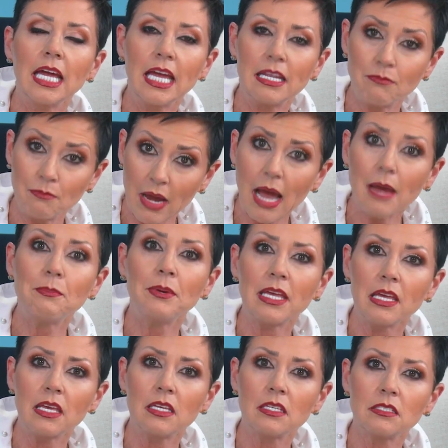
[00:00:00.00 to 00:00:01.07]
and my
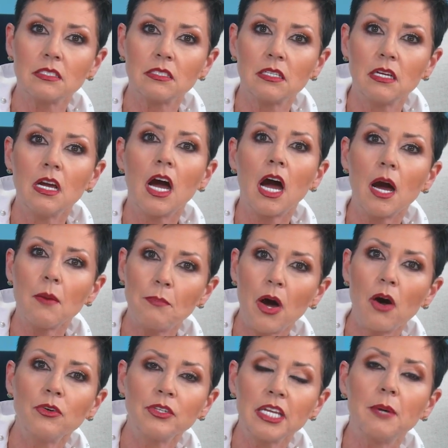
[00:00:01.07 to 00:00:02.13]
peace
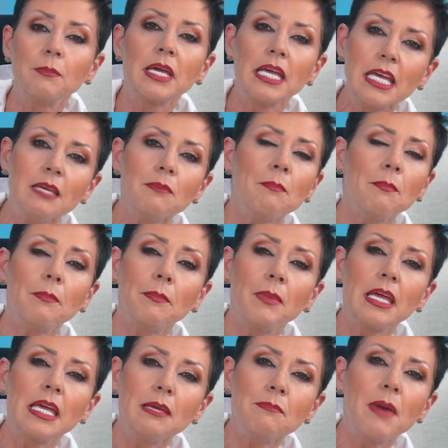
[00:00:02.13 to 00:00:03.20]
upon Him. He